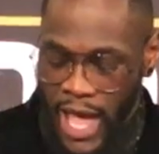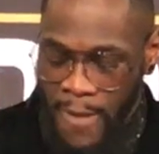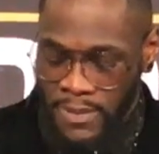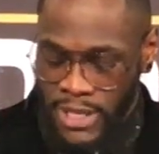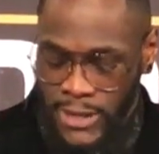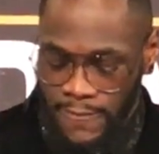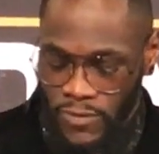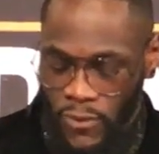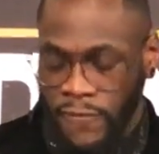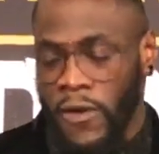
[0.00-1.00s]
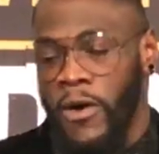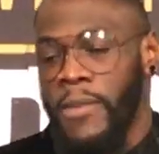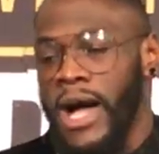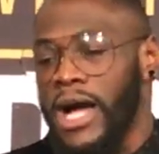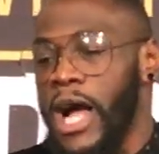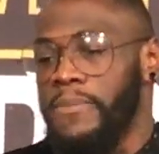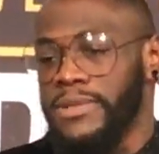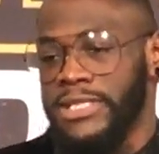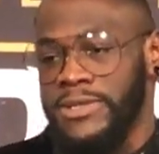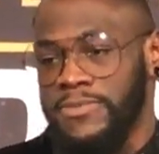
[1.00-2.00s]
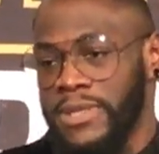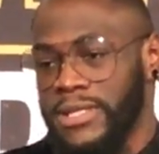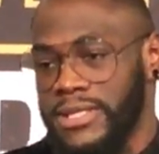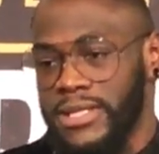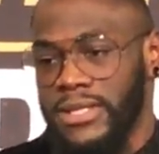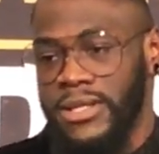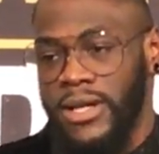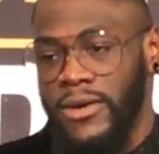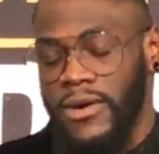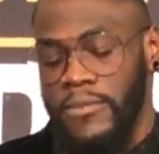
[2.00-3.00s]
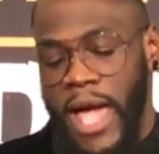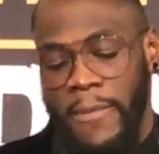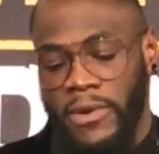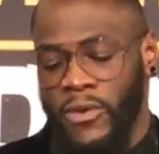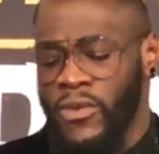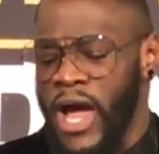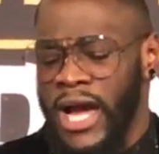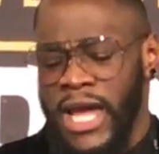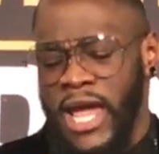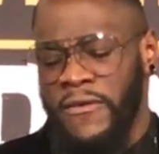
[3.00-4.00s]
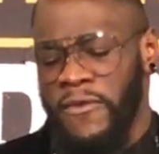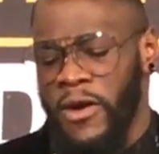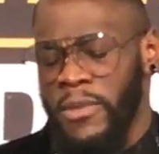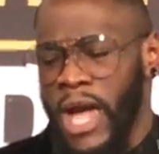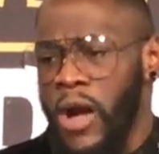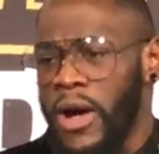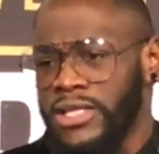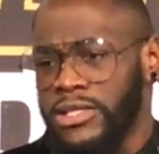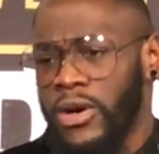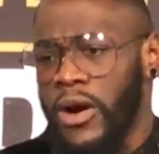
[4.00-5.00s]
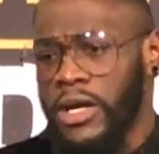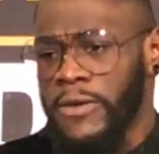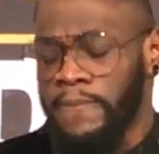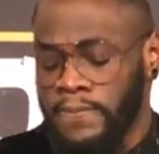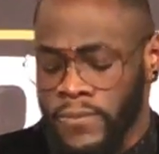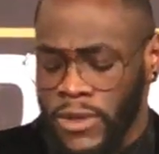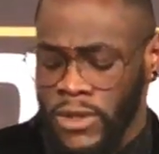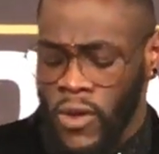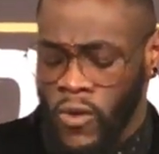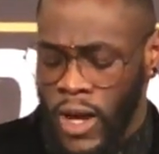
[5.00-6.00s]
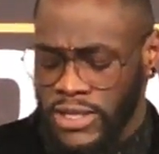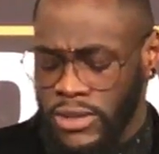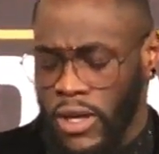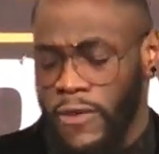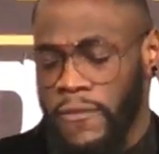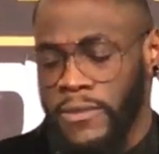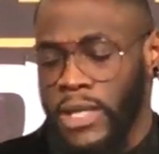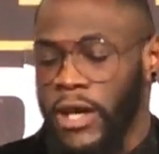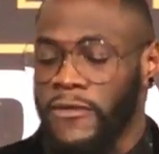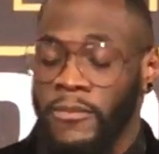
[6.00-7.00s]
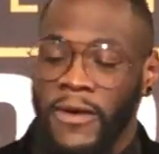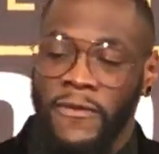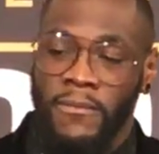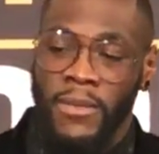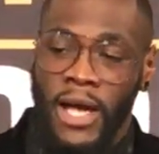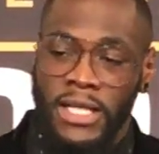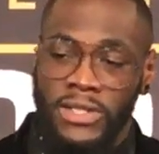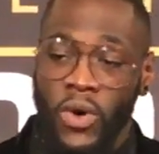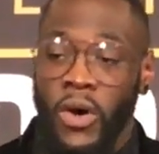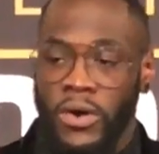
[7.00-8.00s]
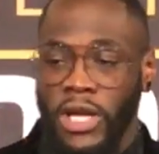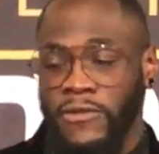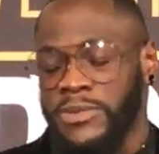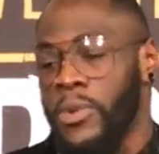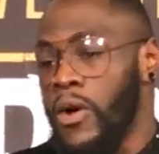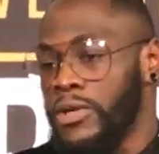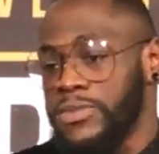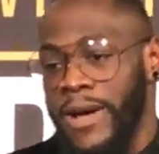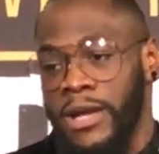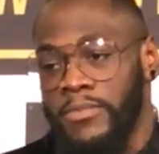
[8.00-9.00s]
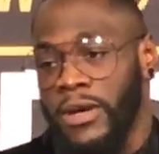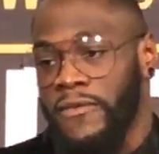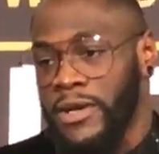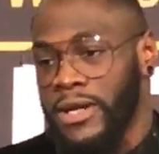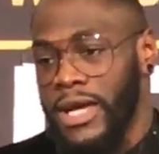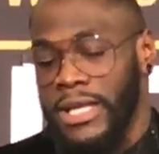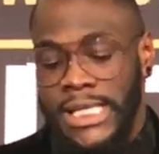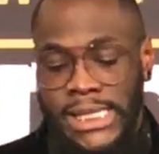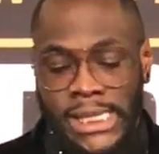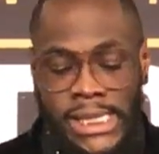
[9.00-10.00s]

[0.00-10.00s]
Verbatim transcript: I'm happy with all my accomplishments. You know, I'm happy with where I came from and how I started. You know, I started from the love of my, my daughter that was born with spina bifida. And